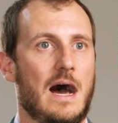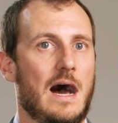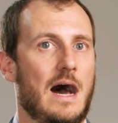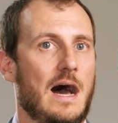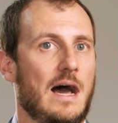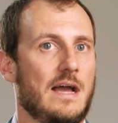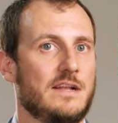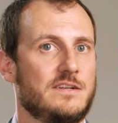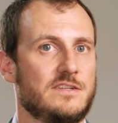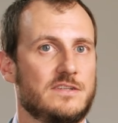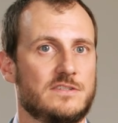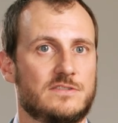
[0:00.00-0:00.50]

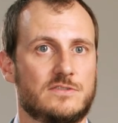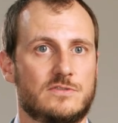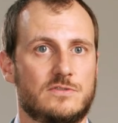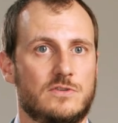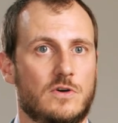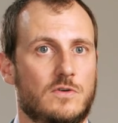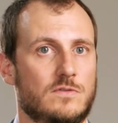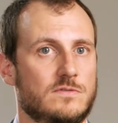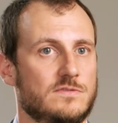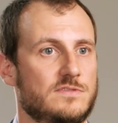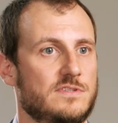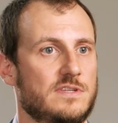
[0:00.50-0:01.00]
I just
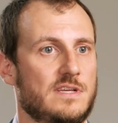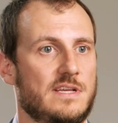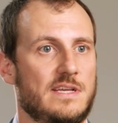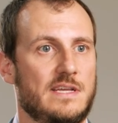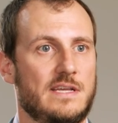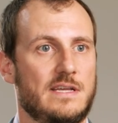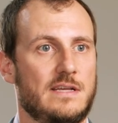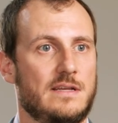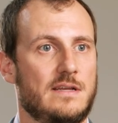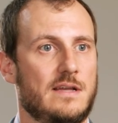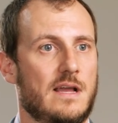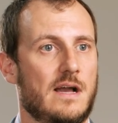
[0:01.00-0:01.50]
don't
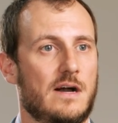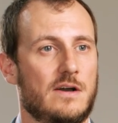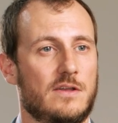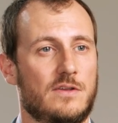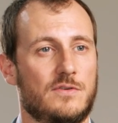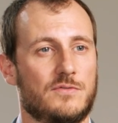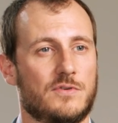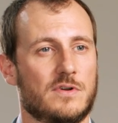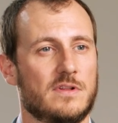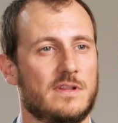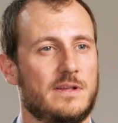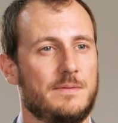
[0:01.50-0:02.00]
see how
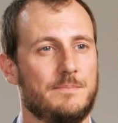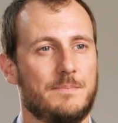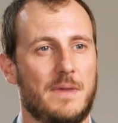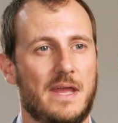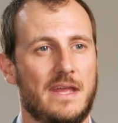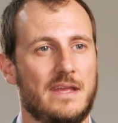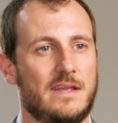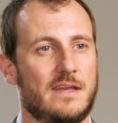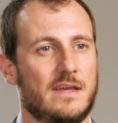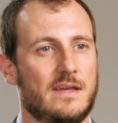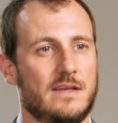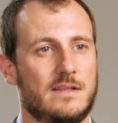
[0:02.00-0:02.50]
you really
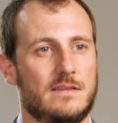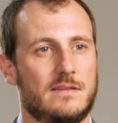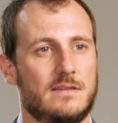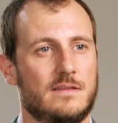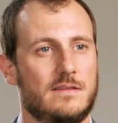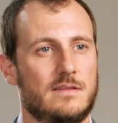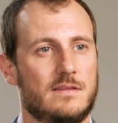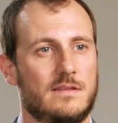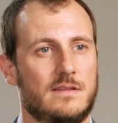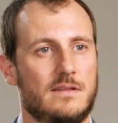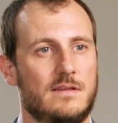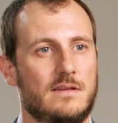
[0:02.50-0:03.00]
make it
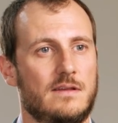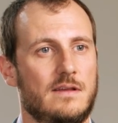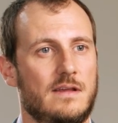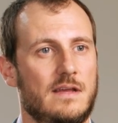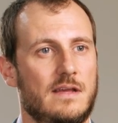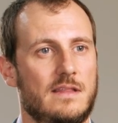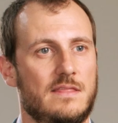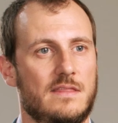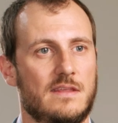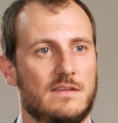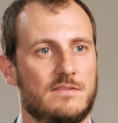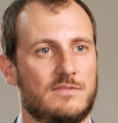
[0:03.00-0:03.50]

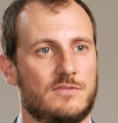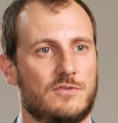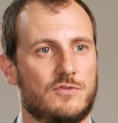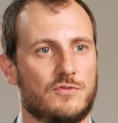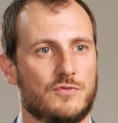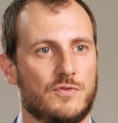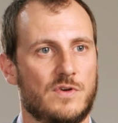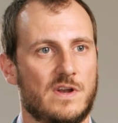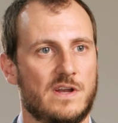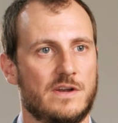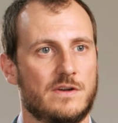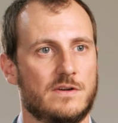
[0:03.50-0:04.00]
in this
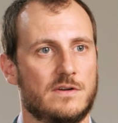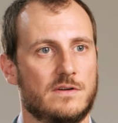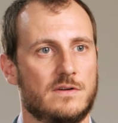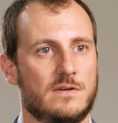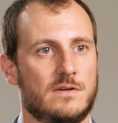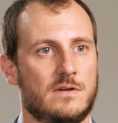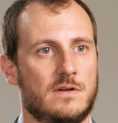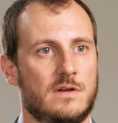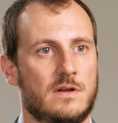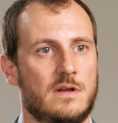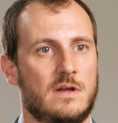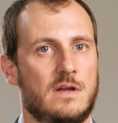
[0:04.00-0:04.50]
career.
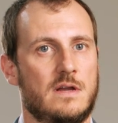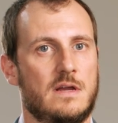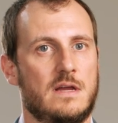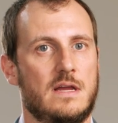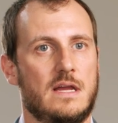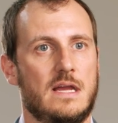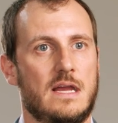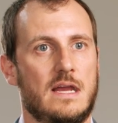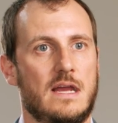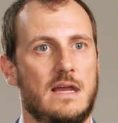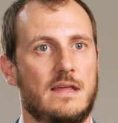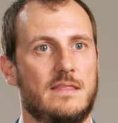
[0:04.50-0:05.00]

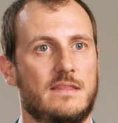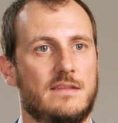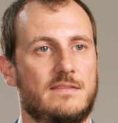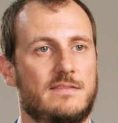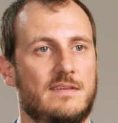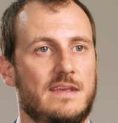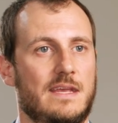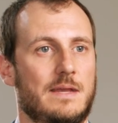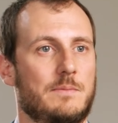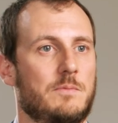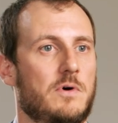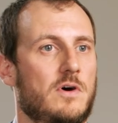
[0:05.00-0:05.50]
And the
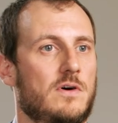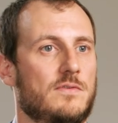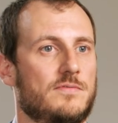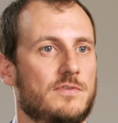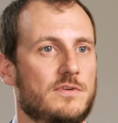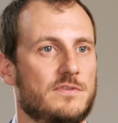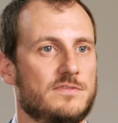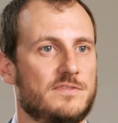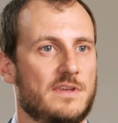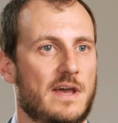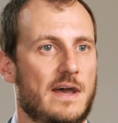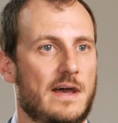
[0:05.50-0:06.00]
team
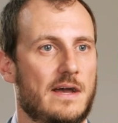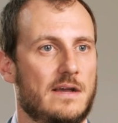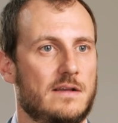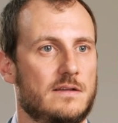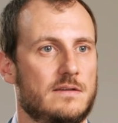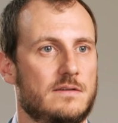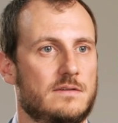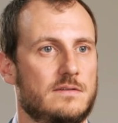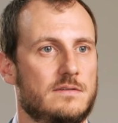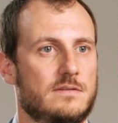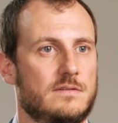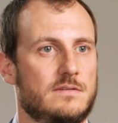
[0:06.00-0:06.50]
offers that.
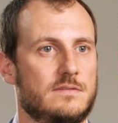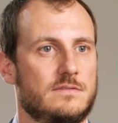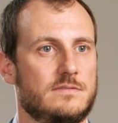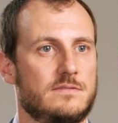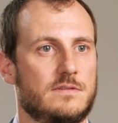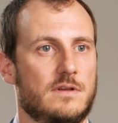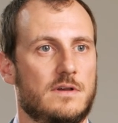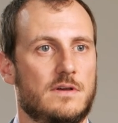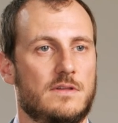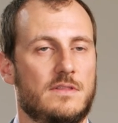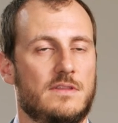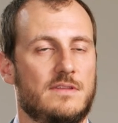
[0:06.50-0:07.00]

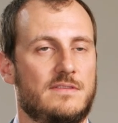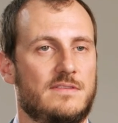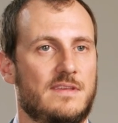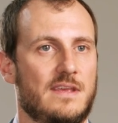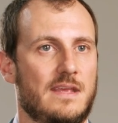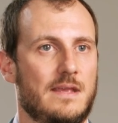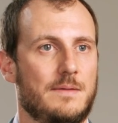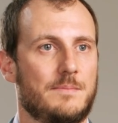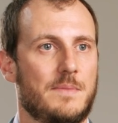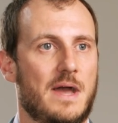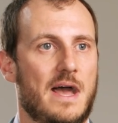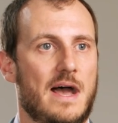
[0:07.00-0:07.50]
So the
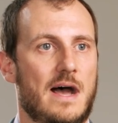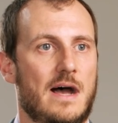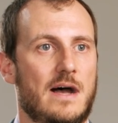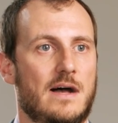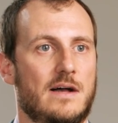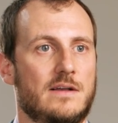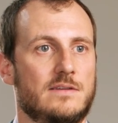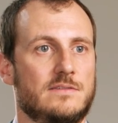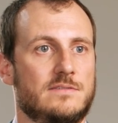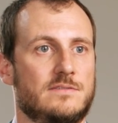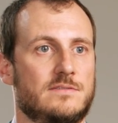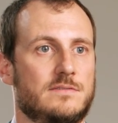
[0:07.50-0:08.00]
team
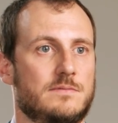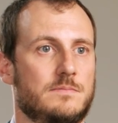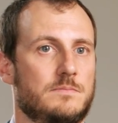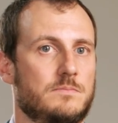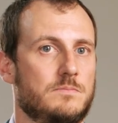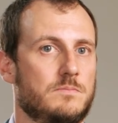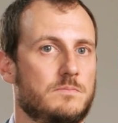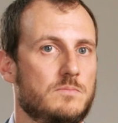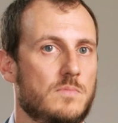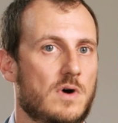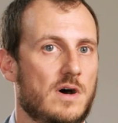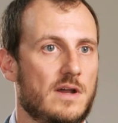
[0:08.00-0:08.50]
has
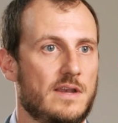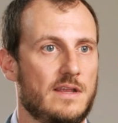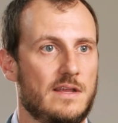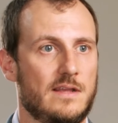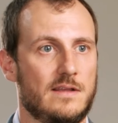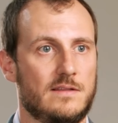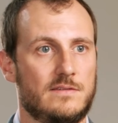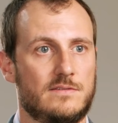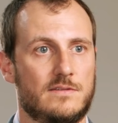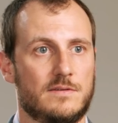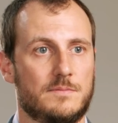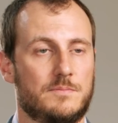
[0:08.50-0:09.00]

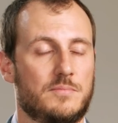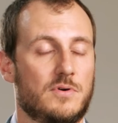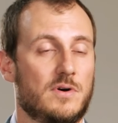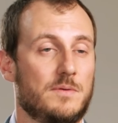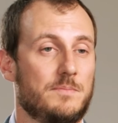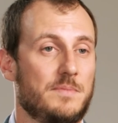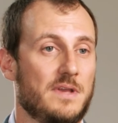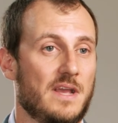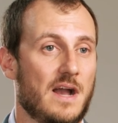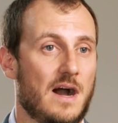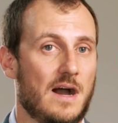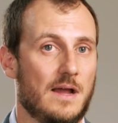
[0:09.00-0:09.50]
money to
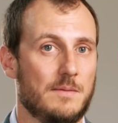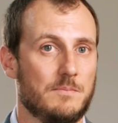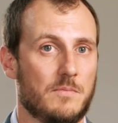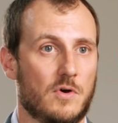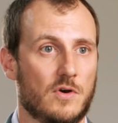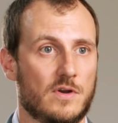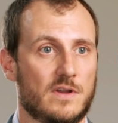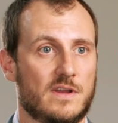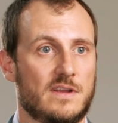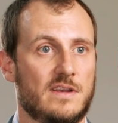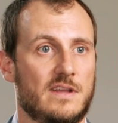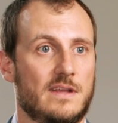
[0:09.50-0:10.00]
put behind
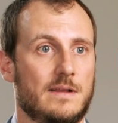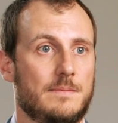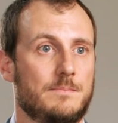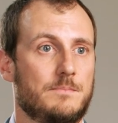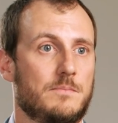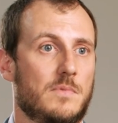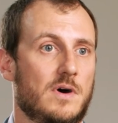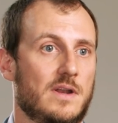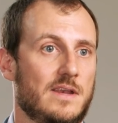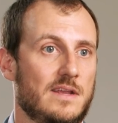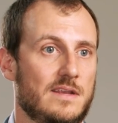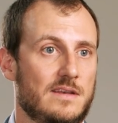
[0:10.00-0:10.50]
marketing,
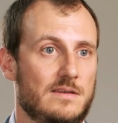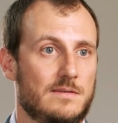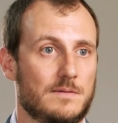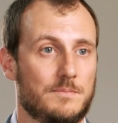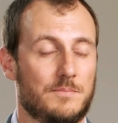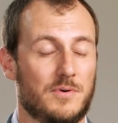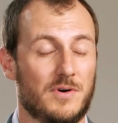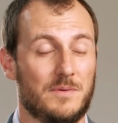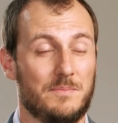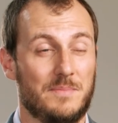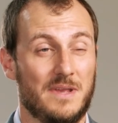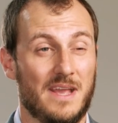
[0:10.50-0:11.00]
money to
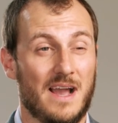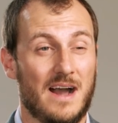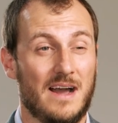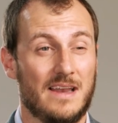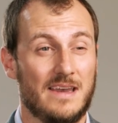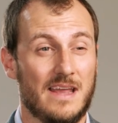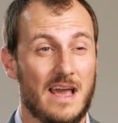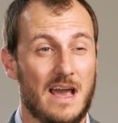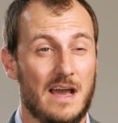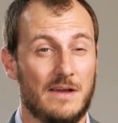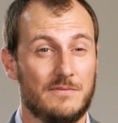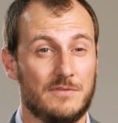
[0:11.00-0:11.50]
put
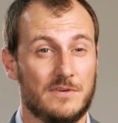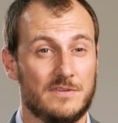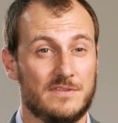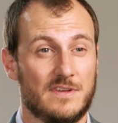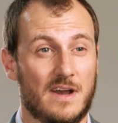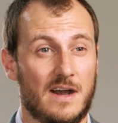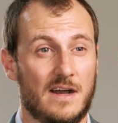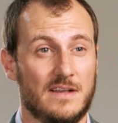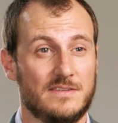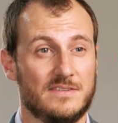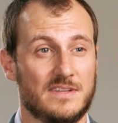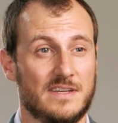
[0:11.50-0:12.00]
behind
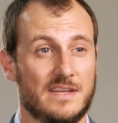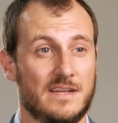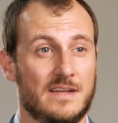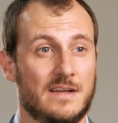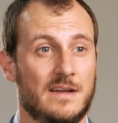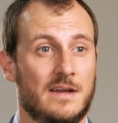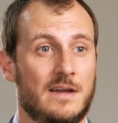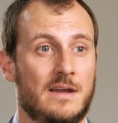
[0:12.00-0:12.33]
advertising.